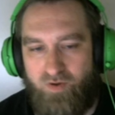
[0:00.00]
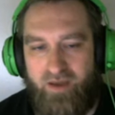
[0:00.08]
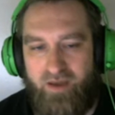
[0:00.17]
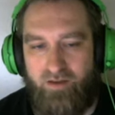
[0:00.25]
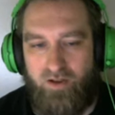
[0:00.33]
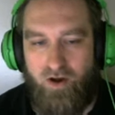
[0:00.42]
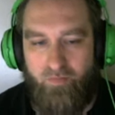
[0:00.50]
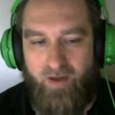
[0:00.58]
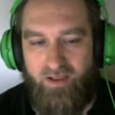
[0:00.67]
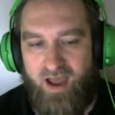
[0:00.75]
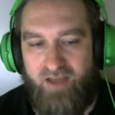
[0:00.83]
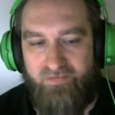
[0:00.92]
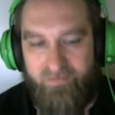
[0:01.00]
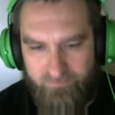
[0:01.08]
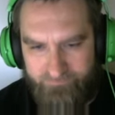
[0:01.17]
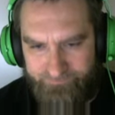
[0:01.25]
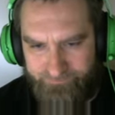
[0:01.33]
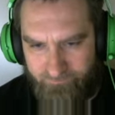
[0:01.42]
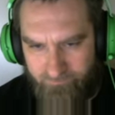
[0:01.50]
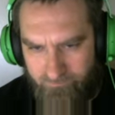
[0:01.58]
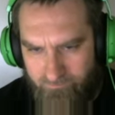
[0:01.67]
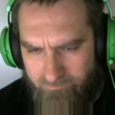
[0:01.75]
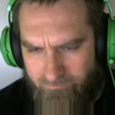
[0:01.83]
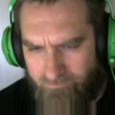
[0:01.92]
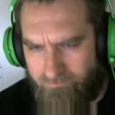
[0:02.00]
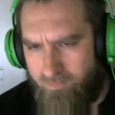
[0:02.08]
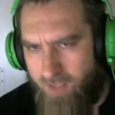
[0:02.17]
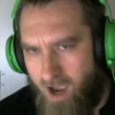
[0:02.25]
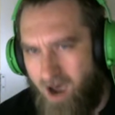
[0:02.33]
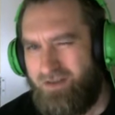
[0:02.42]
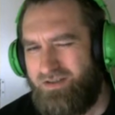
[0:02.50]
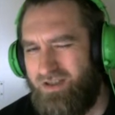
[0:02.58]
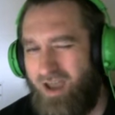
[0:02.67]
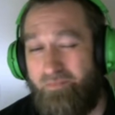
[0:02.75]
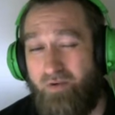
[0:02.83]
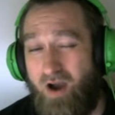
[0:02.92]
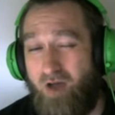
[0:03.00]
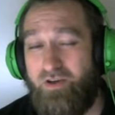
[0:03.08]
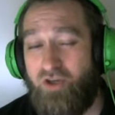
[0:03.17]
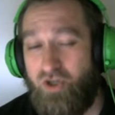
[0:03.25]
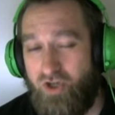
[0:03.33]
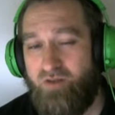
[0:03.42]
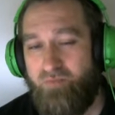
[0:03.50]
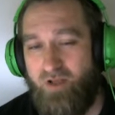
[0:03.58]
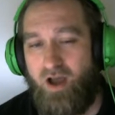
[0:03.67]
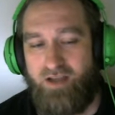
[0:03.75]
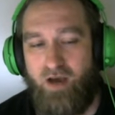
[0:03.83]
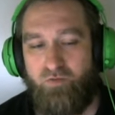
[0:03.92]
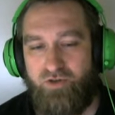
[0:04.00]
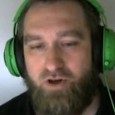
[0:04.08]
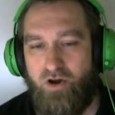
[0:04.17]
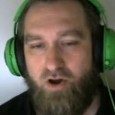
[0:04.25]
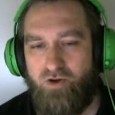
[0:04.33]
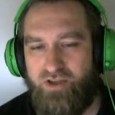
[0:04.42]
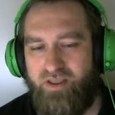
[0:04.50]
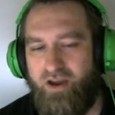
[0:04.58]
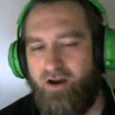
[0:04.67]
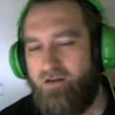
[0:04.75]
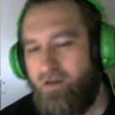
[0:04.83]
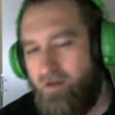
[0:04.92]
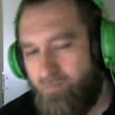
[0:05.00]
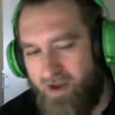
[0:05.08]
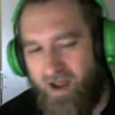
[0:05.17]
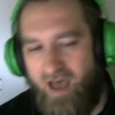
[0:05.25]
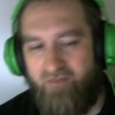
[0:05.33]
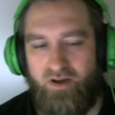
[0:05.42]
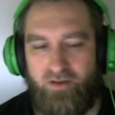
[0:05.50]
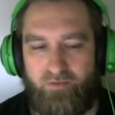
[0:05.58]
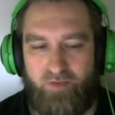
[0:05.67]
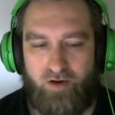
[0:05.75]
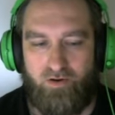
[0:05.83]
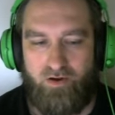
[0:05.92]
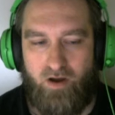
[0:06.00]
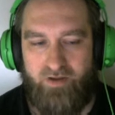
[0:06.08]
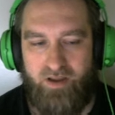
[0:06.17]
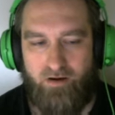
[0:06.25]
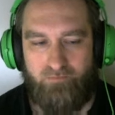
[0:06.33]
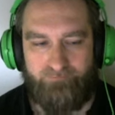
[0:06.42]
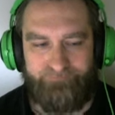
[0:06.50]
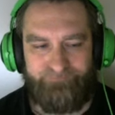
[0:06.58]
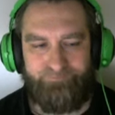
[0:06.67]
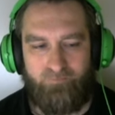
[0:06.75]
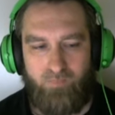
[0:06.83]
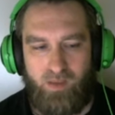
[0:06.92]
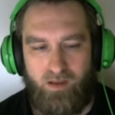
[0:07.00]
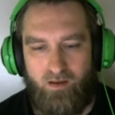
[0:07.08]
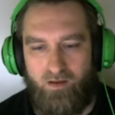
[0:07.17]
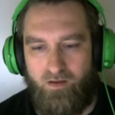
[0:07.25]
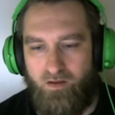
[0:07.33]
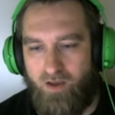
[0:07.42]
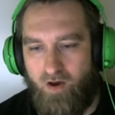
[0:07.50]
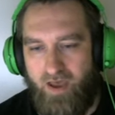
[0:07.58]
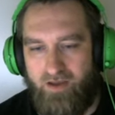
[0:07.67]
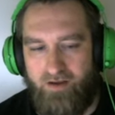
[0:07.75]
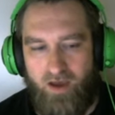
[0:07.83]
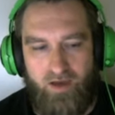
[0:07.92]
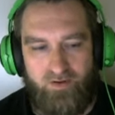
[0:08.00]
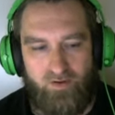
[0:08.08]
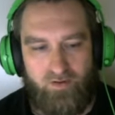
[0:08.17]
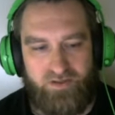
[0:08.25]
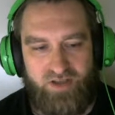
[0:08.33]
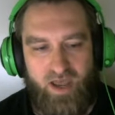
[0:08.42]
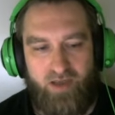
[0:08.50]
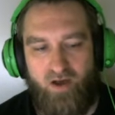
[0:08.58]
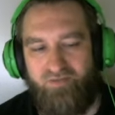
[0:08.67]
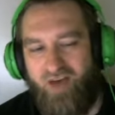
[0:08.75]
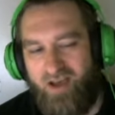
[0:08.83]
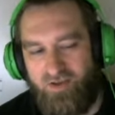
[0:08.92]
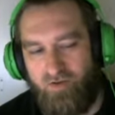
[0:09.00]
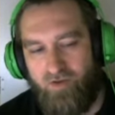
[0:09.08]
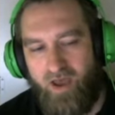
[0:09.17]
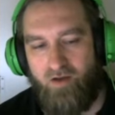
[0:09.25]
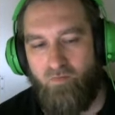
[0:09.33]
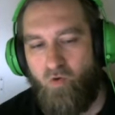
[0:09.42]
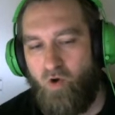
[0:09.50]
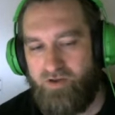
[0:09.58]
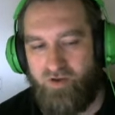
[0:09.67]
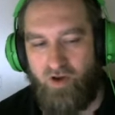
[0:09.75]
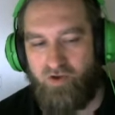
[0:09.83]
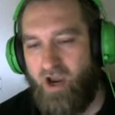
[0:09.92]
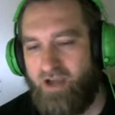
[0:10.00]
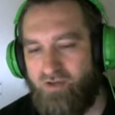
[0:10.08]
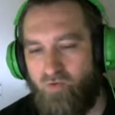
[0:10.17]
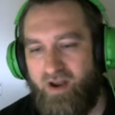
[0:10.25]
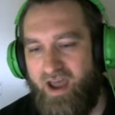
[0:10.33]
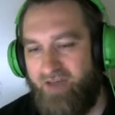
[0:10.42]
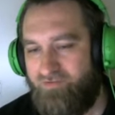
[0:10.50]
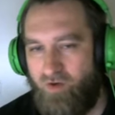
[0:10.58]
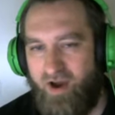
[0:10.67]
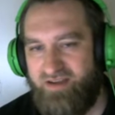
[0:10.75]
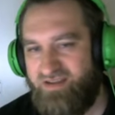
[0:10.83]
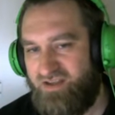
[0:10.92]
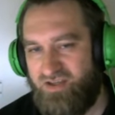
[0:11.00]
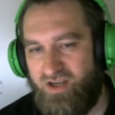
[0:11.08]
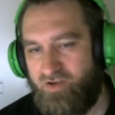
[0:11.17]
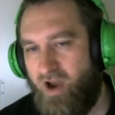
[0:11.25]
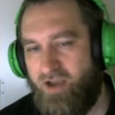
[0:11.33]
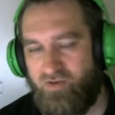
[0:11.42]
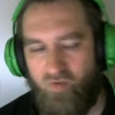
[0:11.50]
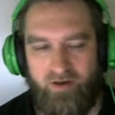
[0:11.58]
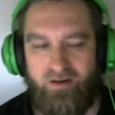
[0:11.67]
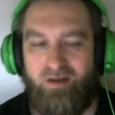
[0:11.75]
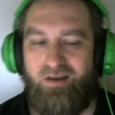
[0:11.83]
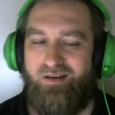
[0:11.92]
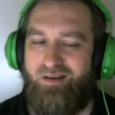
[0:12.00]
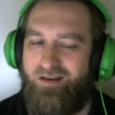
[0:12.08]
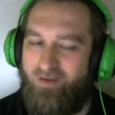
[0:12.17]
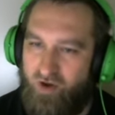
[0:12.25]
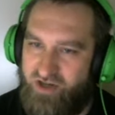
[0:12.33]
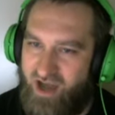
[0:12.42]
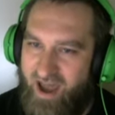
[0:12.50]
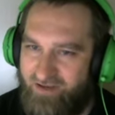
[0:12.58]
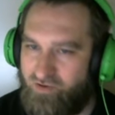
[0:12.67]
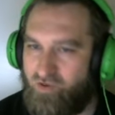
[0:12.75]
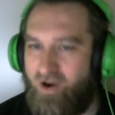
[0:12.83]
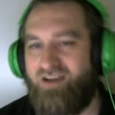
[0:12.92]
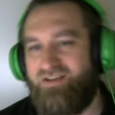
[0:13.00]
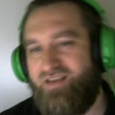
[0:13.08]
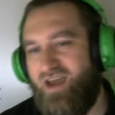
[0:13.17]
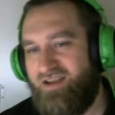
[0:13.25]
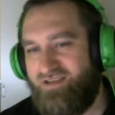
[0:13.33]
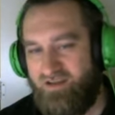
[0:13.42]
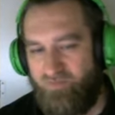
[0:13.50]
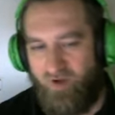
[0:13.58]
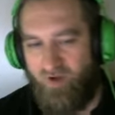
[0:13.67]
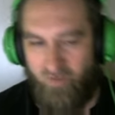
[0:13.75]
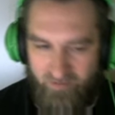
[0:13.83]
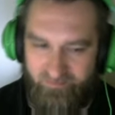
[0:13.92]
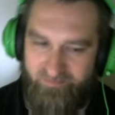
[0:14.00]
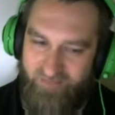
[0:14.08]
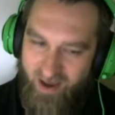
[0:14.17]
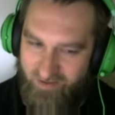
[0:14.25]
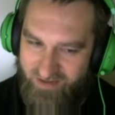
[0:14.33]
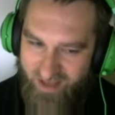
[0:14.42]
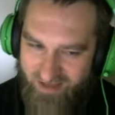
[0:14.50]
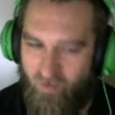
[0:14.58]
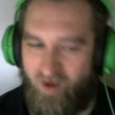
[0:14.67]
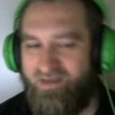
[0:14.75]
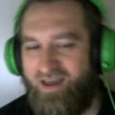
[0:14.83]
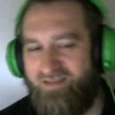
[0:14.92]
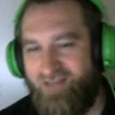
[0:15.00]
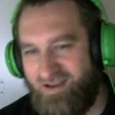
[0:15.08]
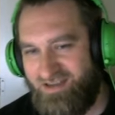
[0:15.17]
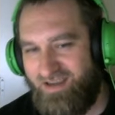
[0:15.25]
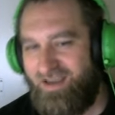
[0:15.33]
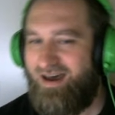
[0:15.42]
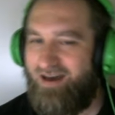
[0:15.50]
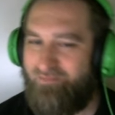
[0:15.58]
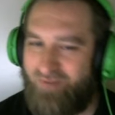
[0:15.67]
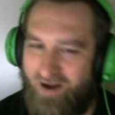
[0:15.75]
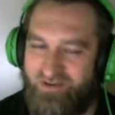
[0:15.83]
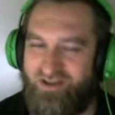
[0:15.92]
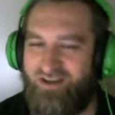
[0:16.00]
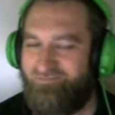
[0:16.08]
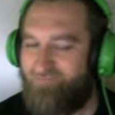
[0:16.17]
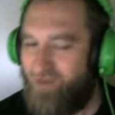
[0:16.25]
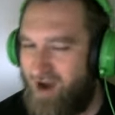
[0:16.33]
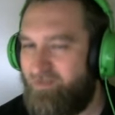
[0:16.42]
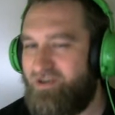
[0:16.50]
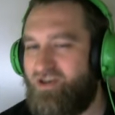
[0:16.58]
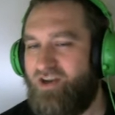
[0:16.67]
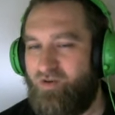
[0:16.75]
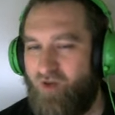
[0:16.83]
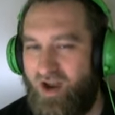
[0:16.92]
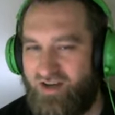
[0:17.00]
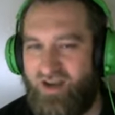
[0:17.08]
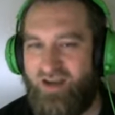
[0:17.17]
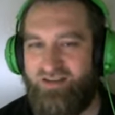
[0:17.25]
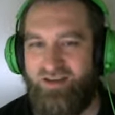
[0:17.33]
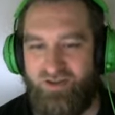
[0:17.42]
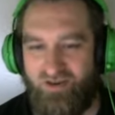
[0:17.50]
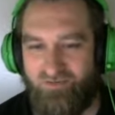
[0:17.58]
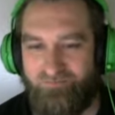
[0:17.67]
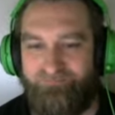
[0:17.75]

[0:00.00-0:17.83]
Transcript: I can clear up my life. Honestly, I probably should have blocked out with Shirahoshi there, but I have another blocker coming here. Go ahead and uh, do a little cycle. I've got two Gecko Moria, so I trash one. I have two Ice Ages, I trash one. Wish I hadn't trashed the Ice Age, by the way. That was that's one thing that I was like, eh, probably should probably shouldn't trash the Ice Age here.